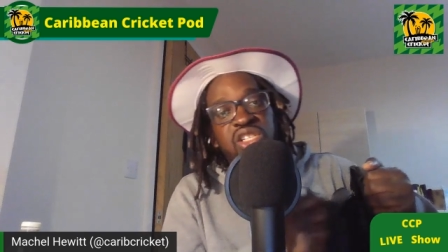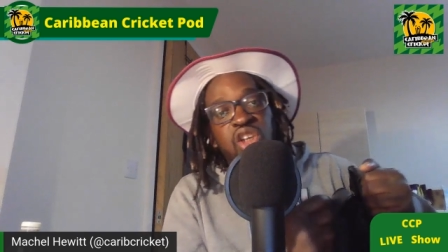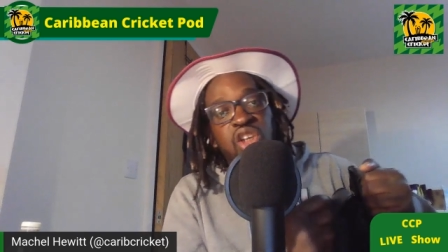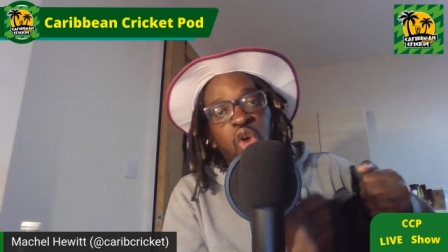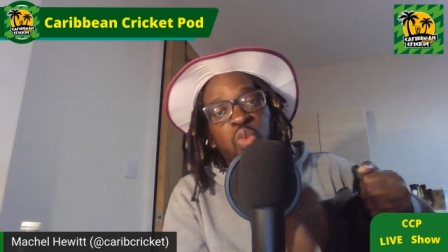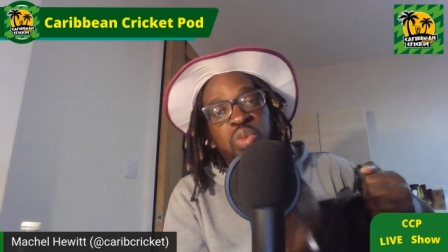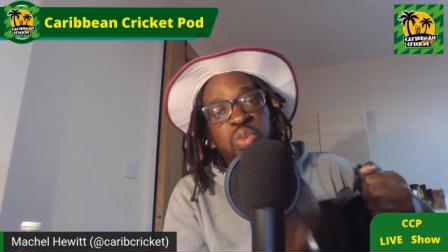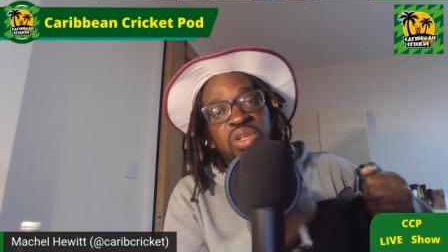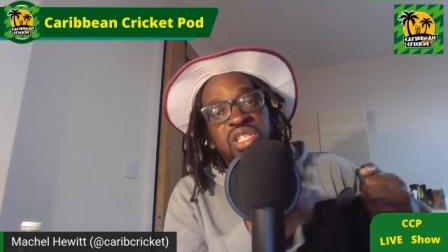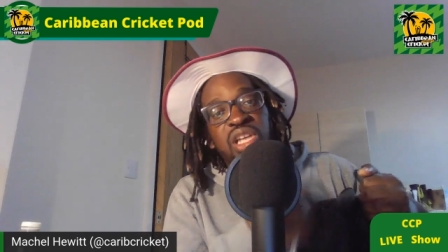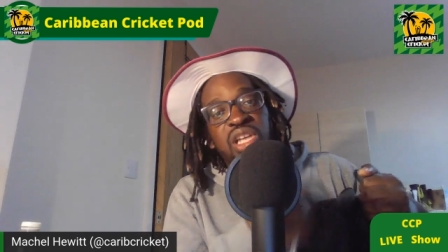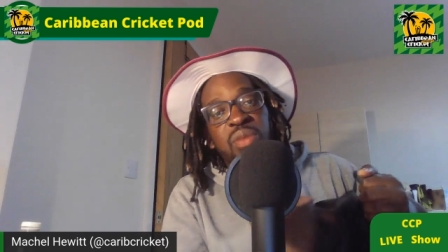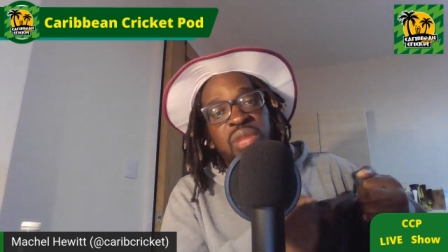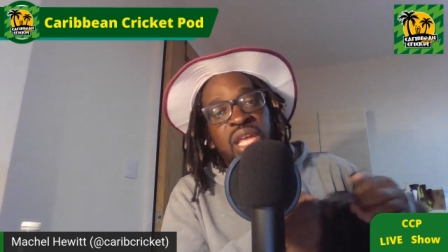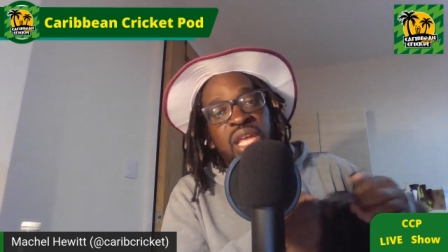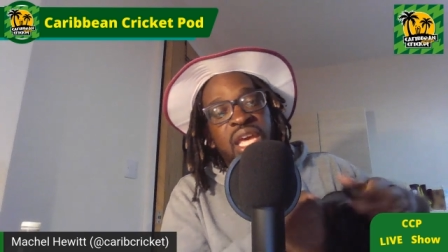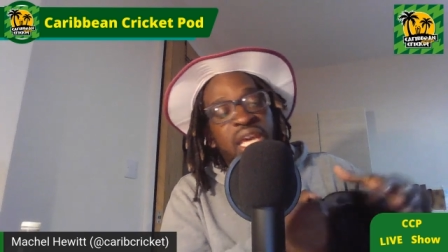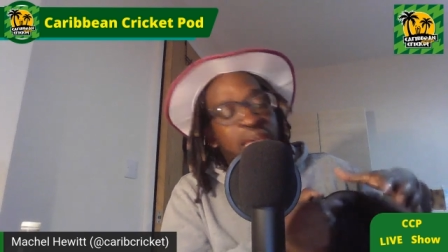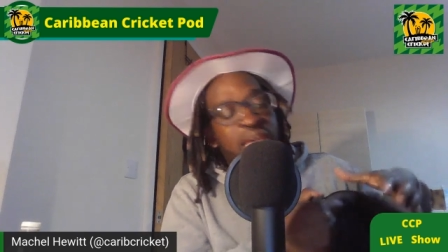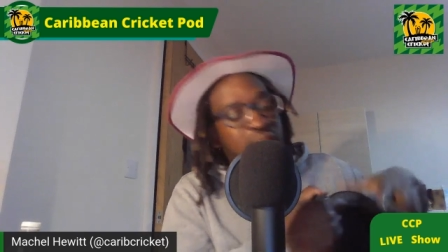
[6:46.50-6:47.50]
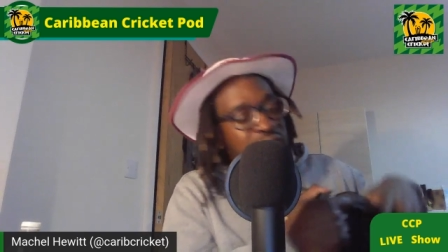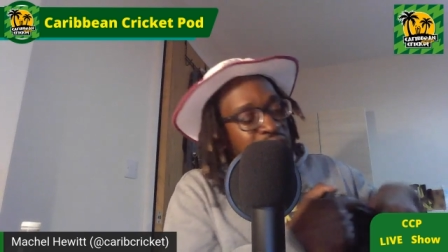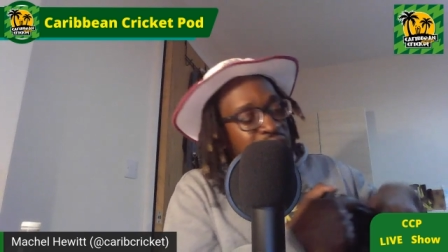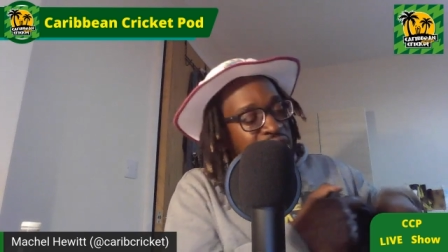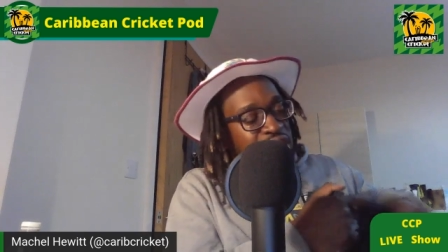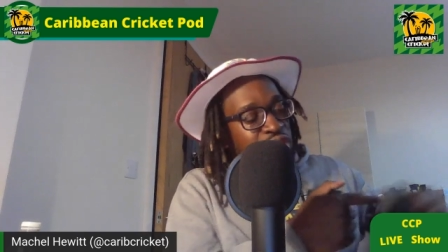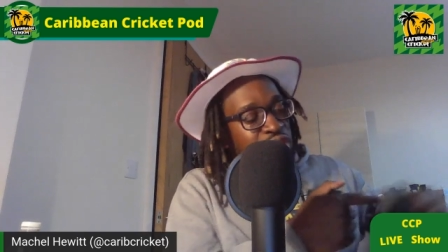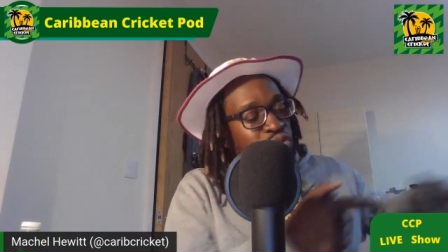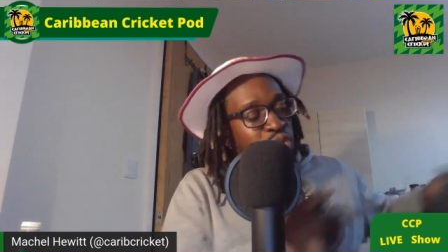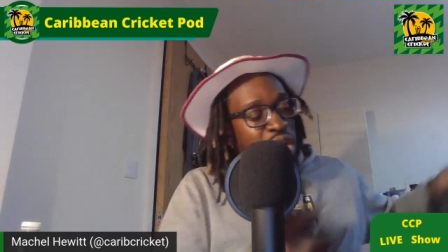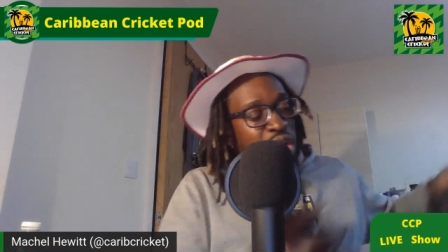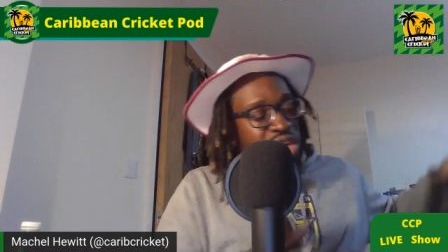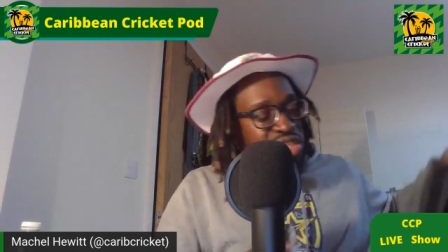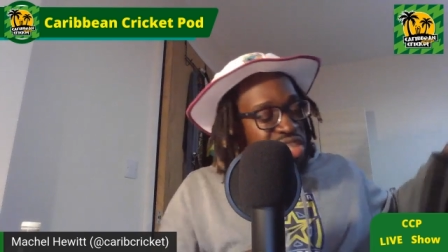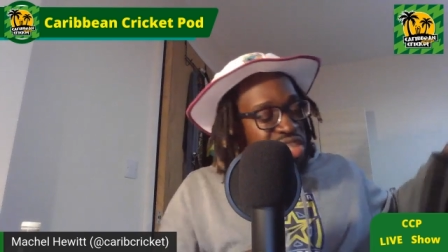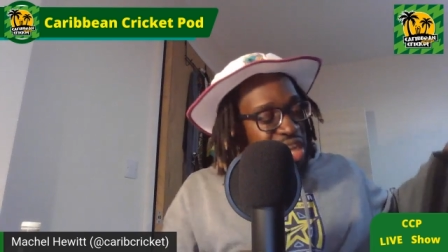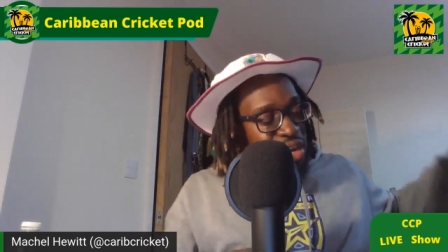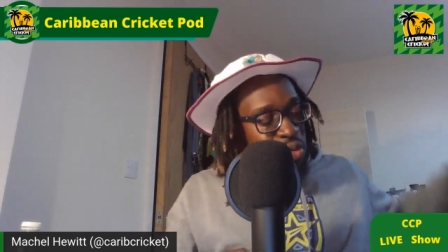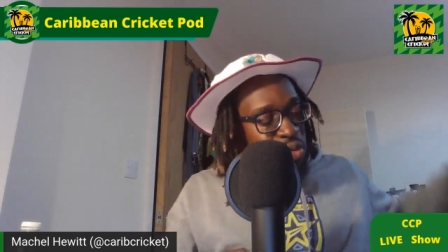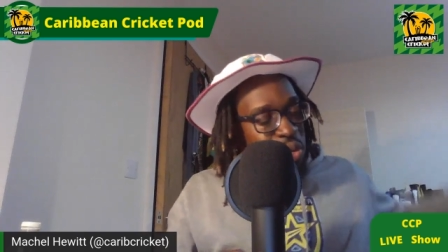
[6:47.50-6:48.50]
opens up their their
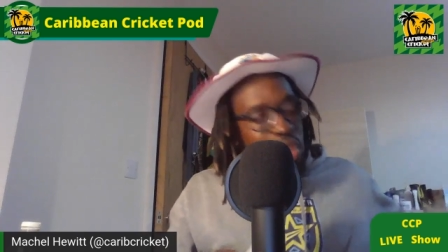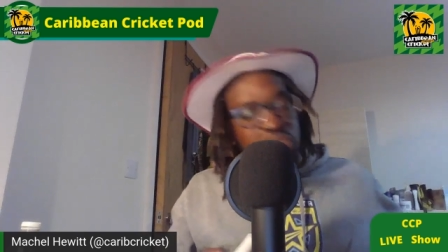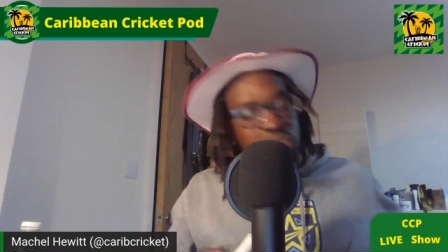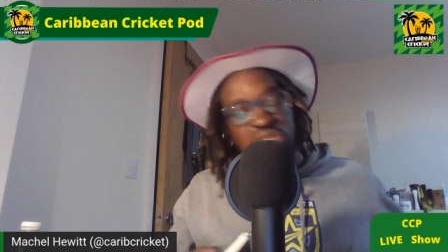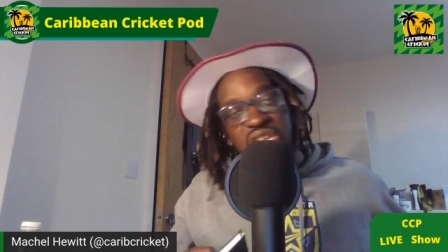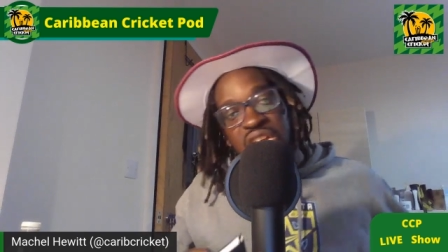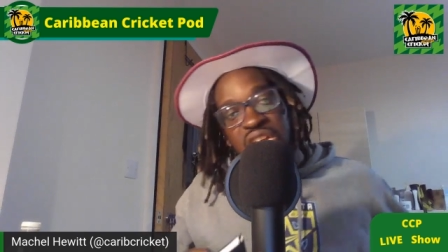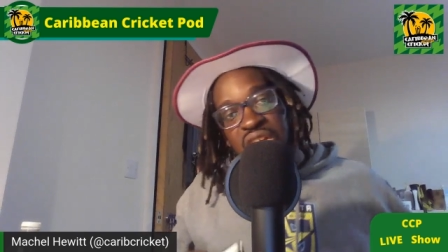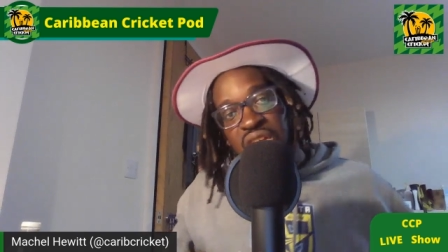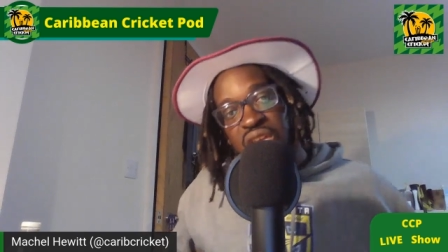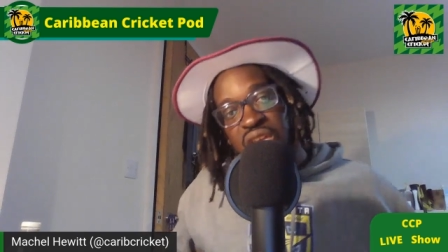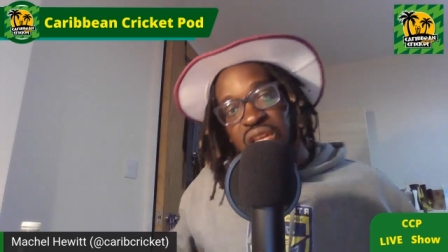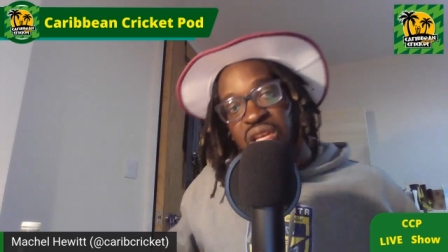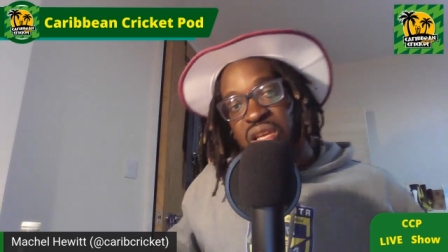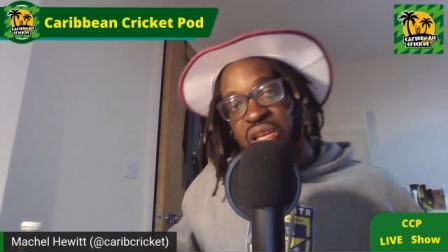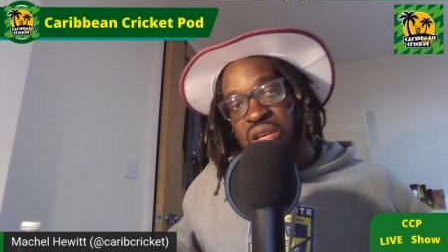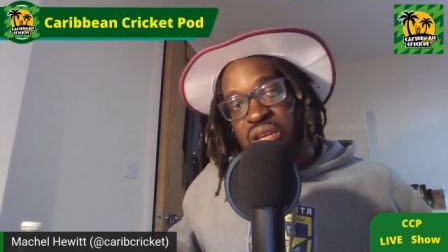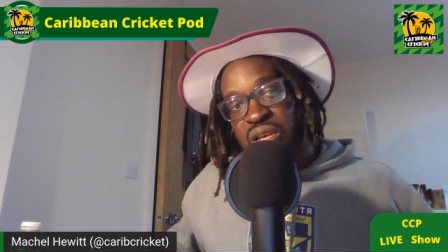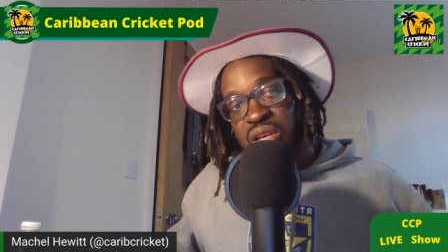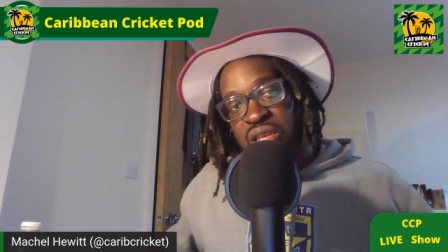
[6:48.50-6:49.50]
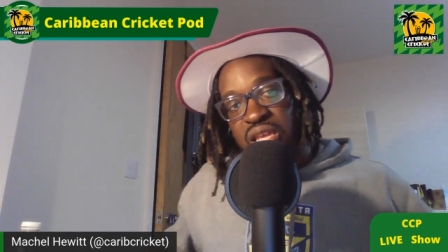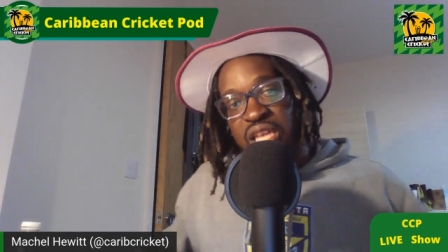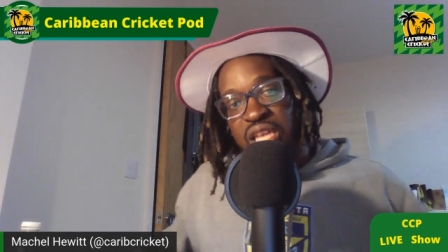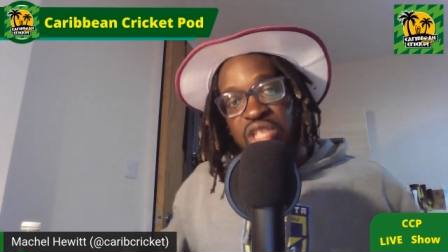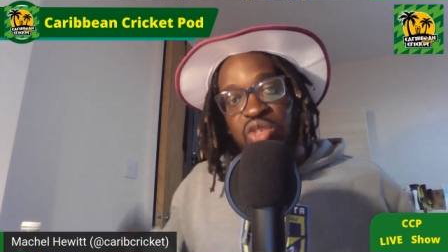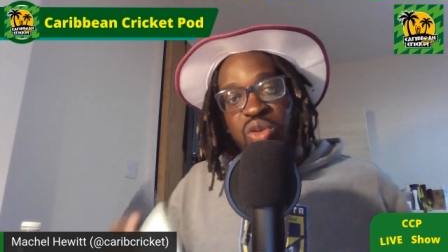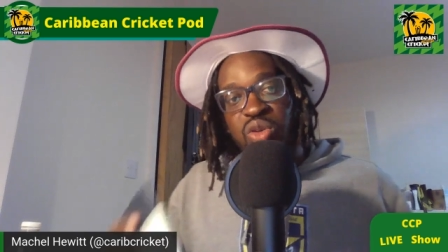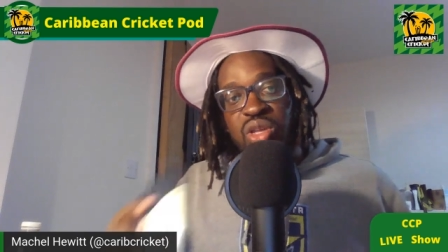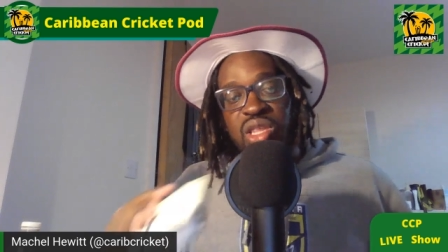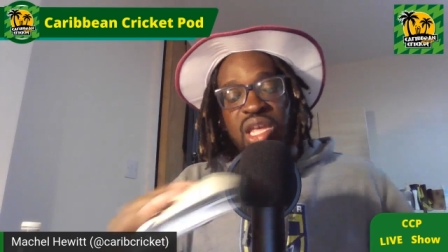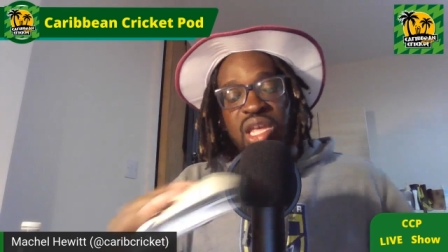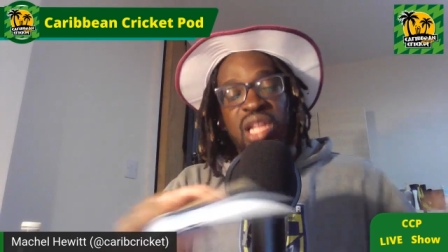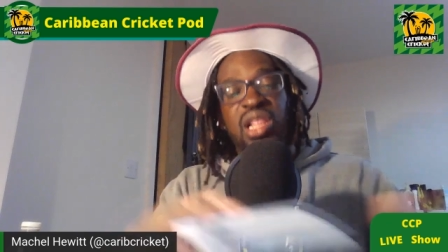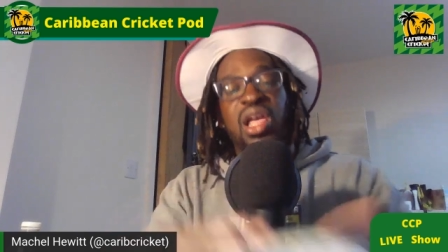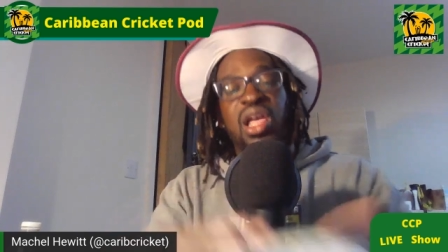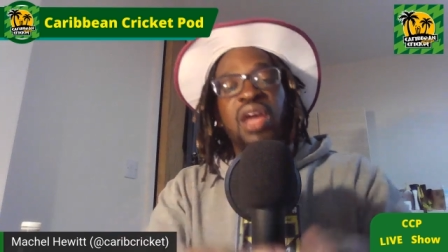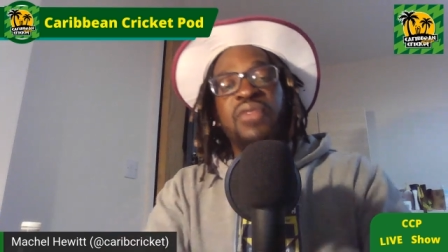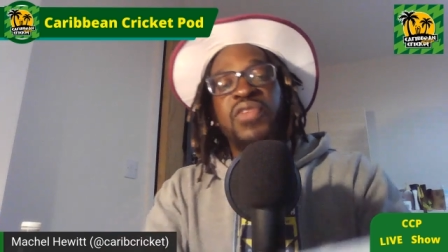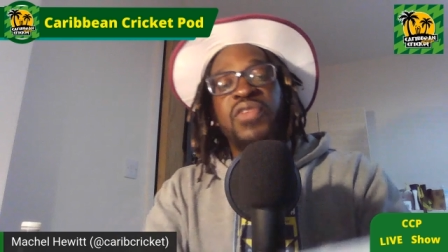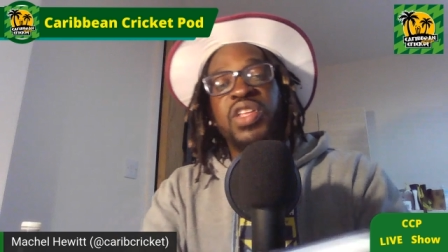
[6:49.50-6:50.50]
rucksack whilst they're they're doing their
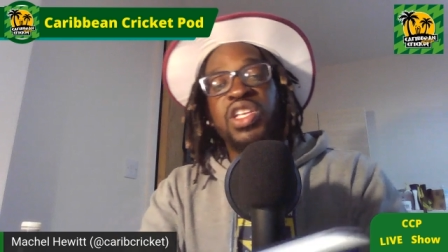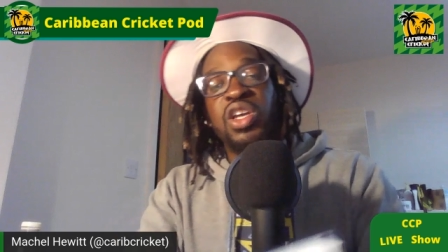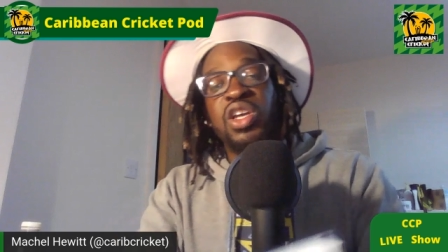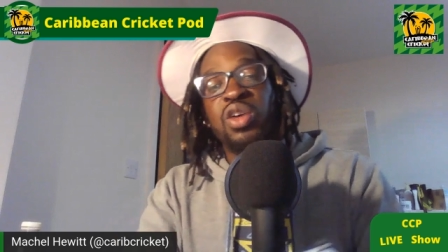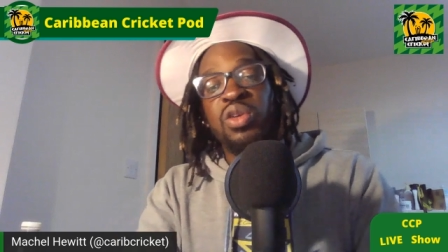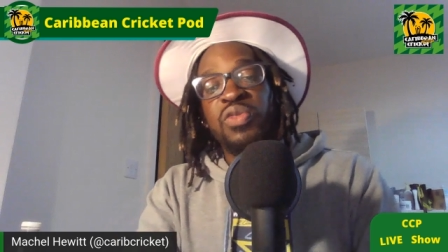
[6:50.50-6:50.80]
live video?